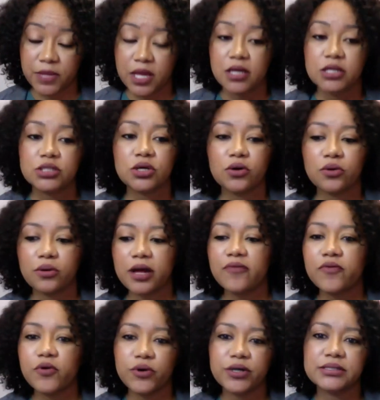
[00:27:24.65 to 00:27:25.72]
So of
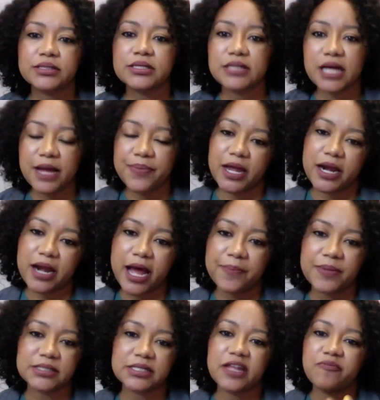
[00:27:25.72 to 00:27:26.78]
course, the time that it
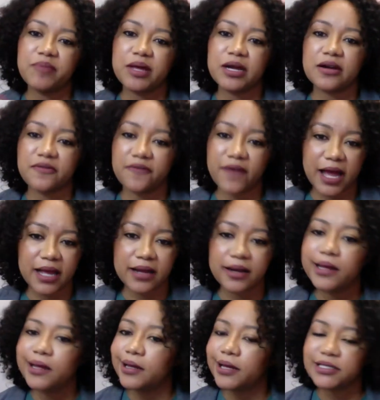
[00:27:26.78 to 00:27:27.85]
happens and they've been in a fight,
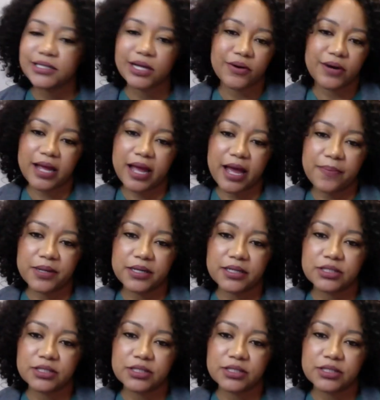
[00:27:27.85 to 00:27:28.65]
it's already happened.